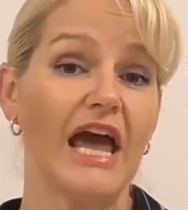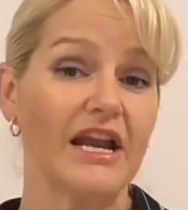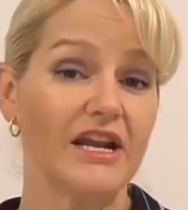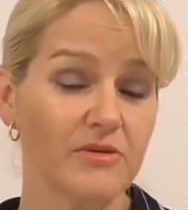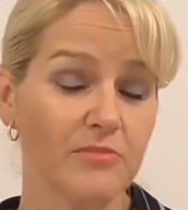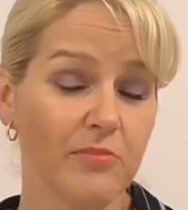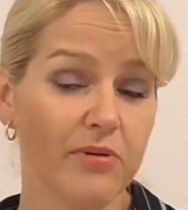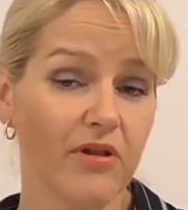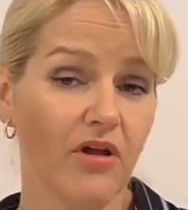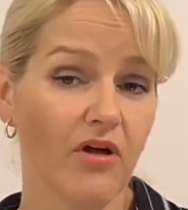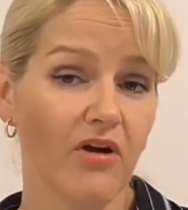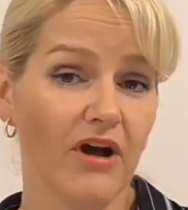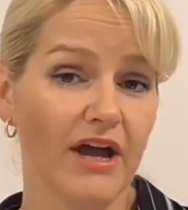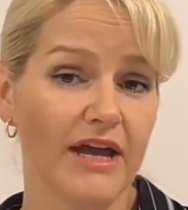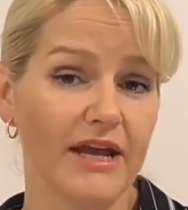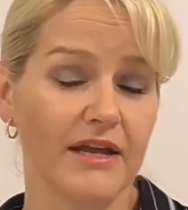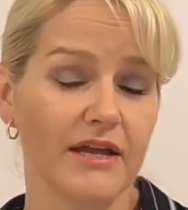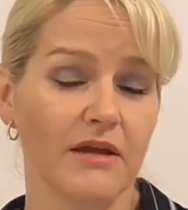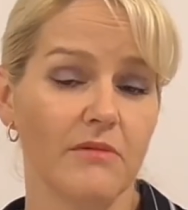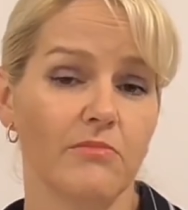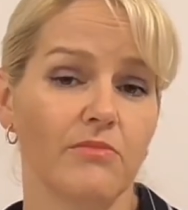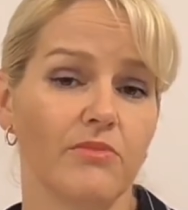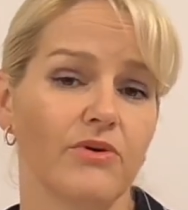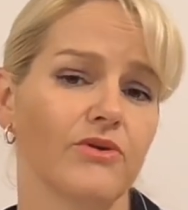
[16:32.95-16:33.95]
and applied
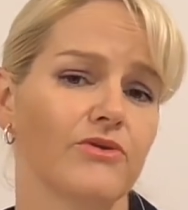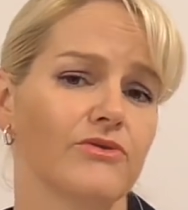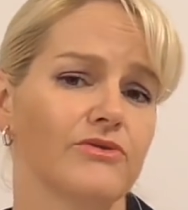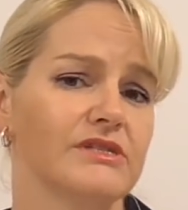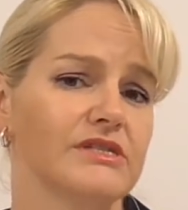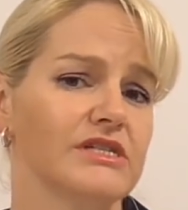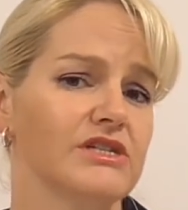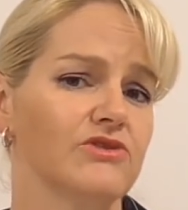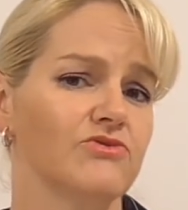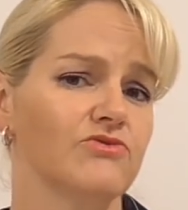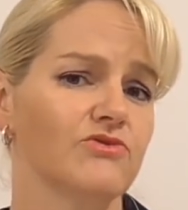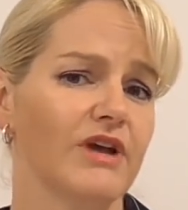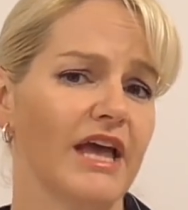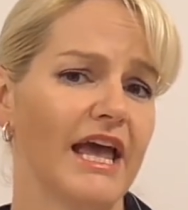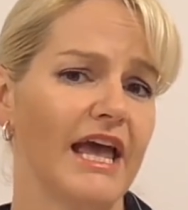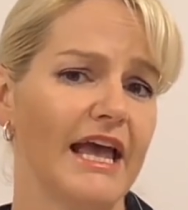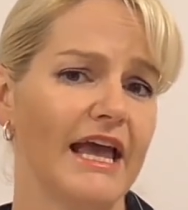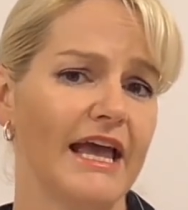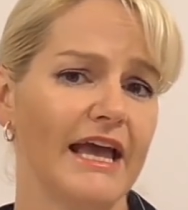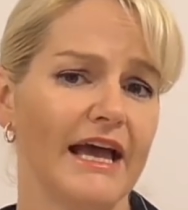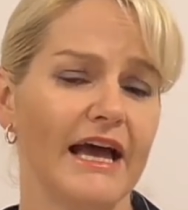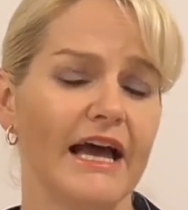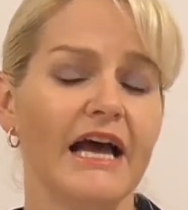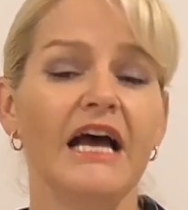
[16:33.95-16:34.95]
in personal
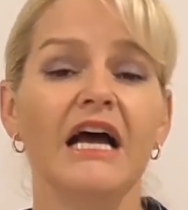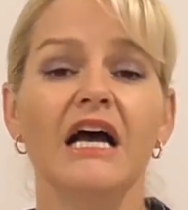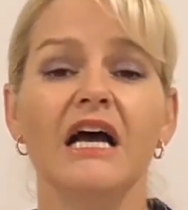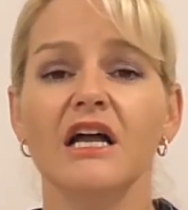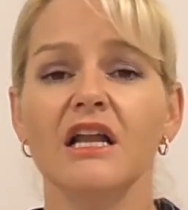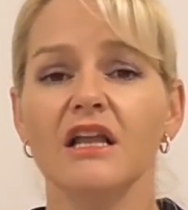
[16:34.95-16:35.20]
care.